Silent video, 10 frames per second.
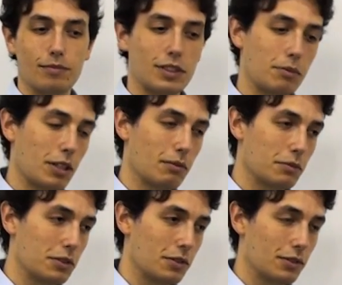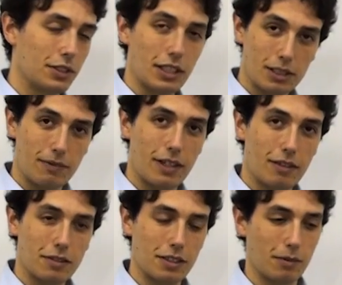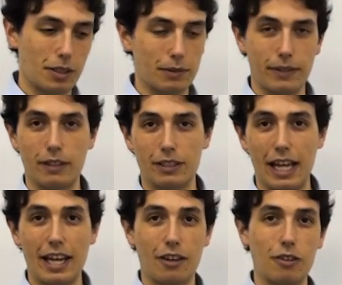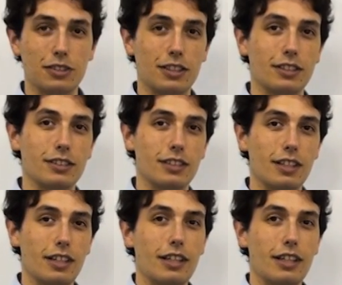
Sometimes just vowels, sometimes vowels and consonants.